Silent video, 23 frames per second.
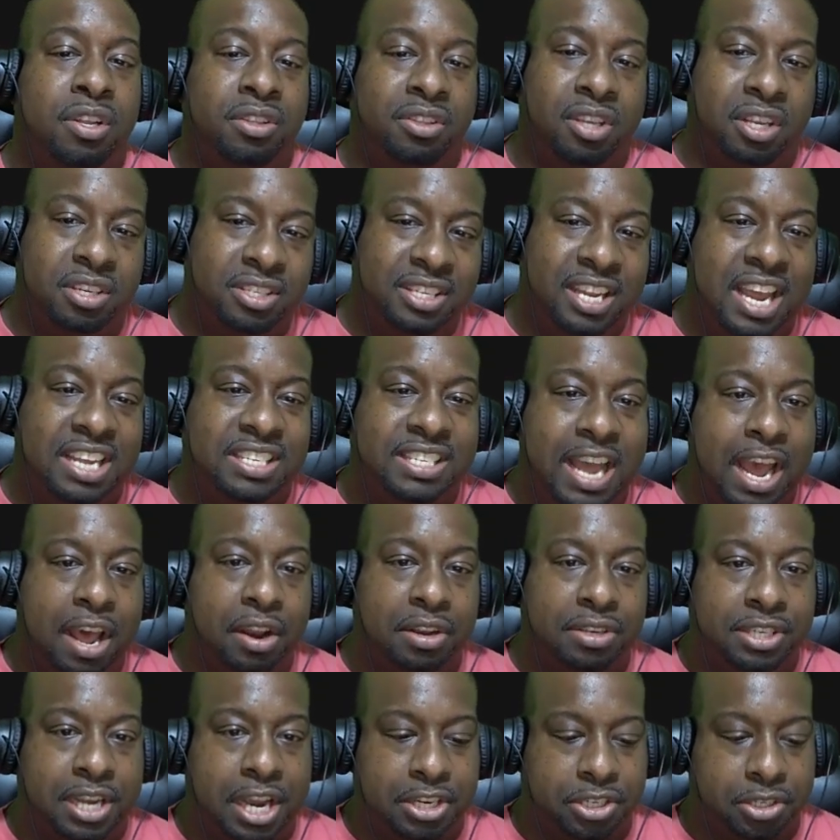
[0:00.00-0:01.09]
the test
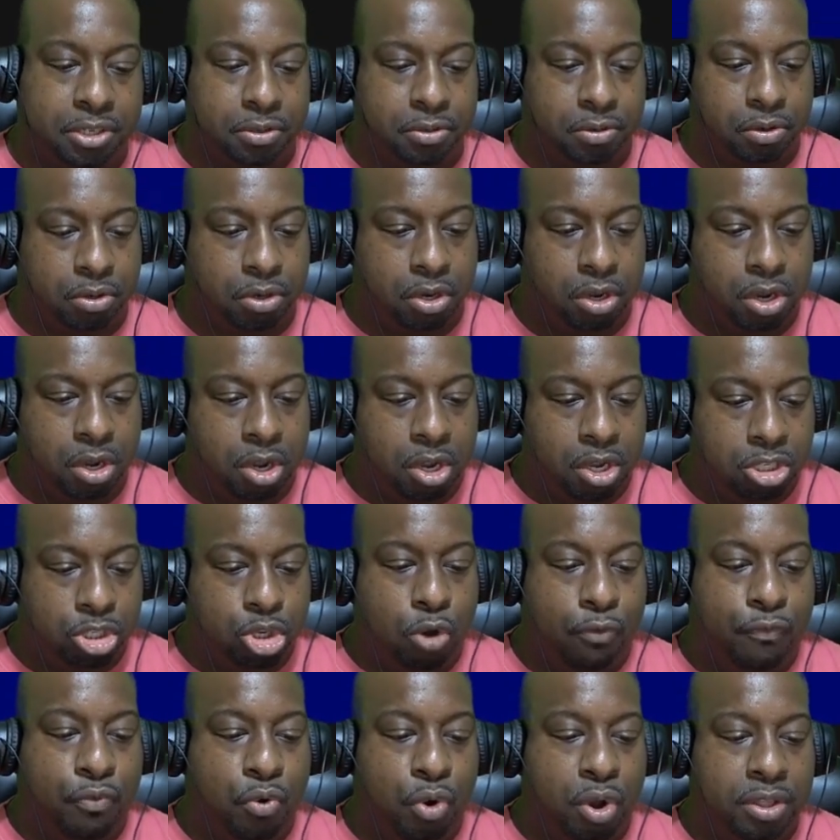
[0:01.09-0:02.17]
annotation. So
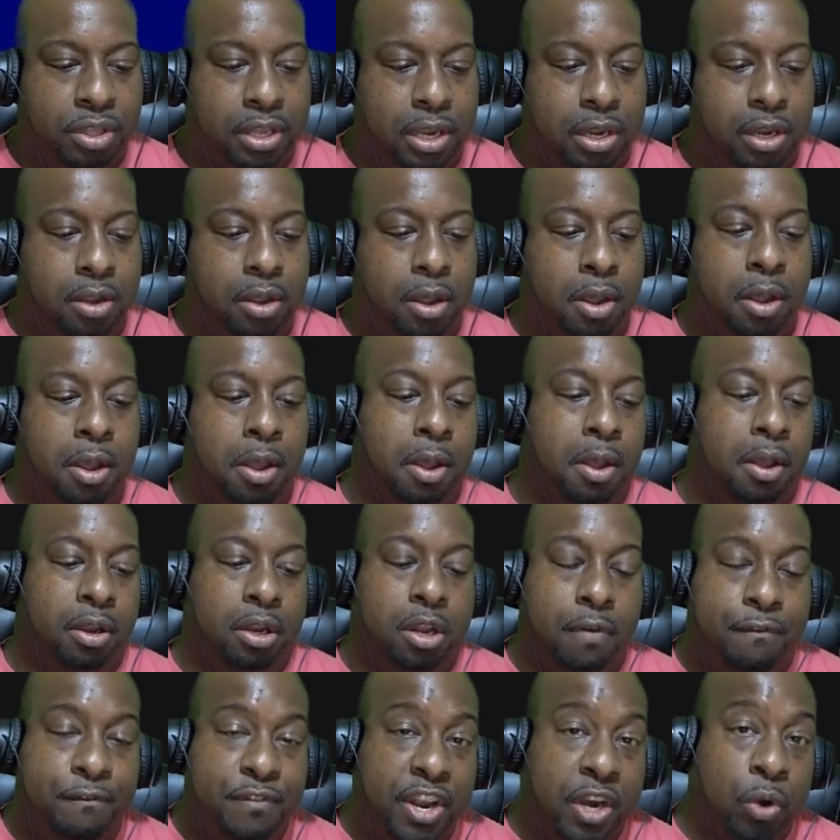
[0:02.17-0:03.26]
for the
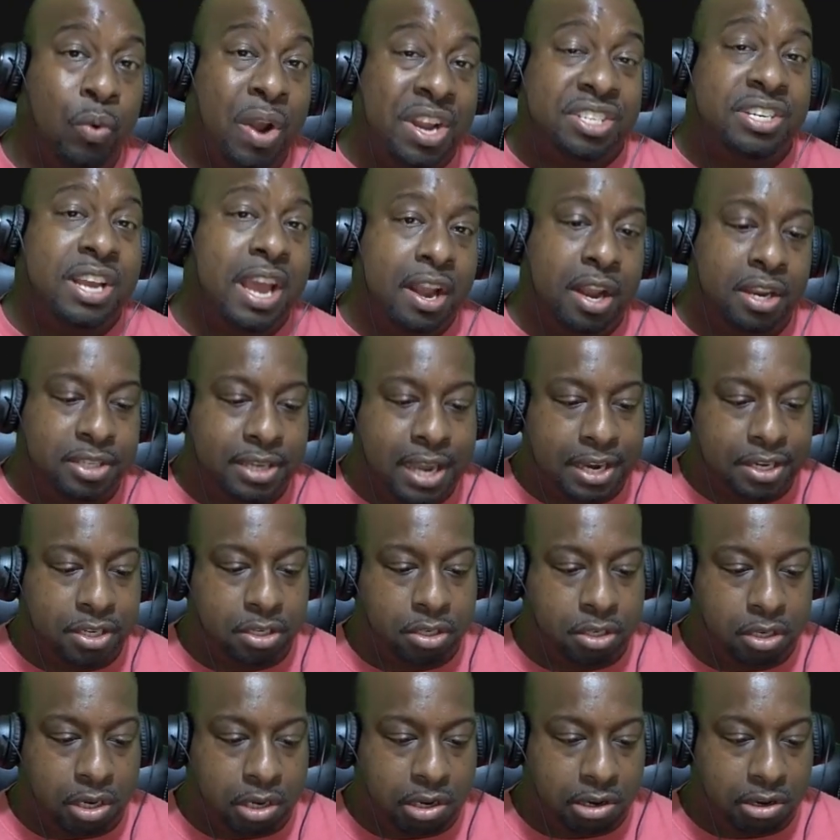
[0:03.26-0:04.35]
configuration
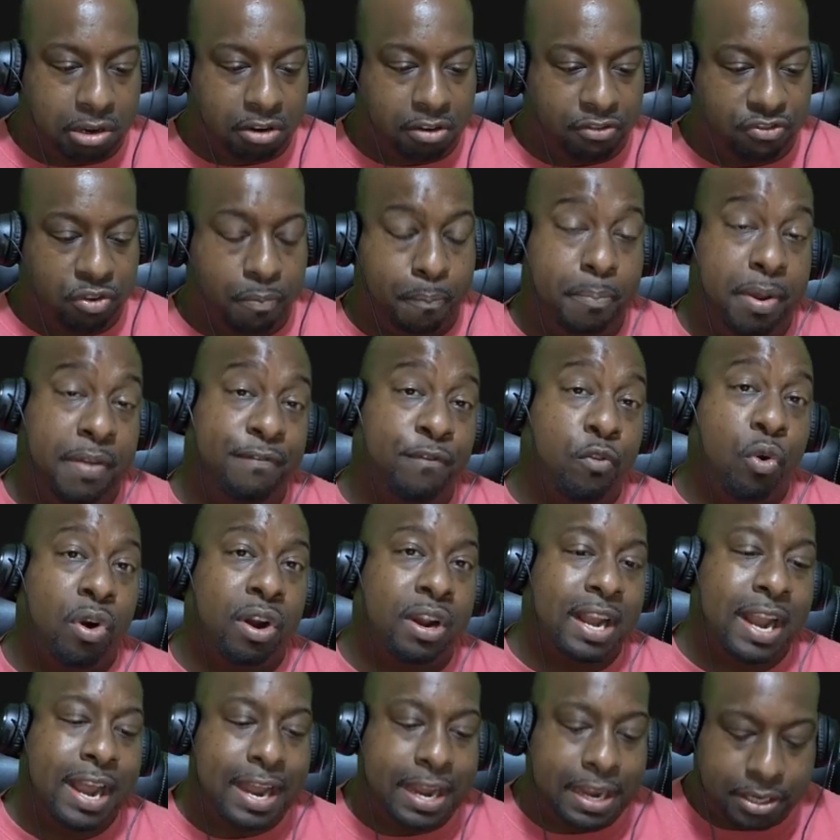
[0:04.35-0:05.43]
annotation of before
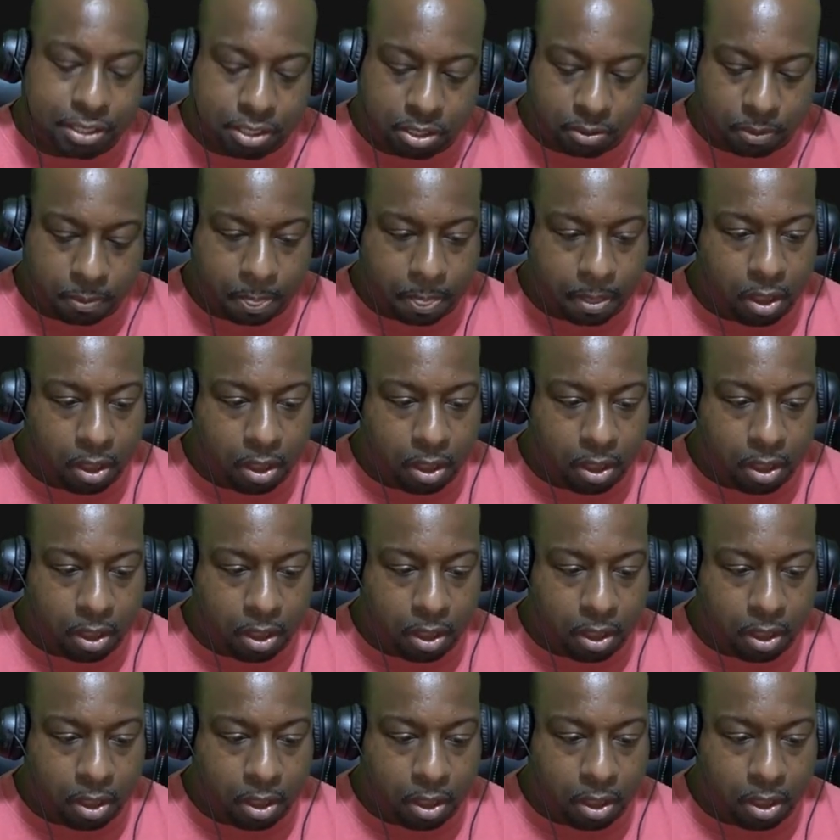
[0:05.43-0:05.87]
class,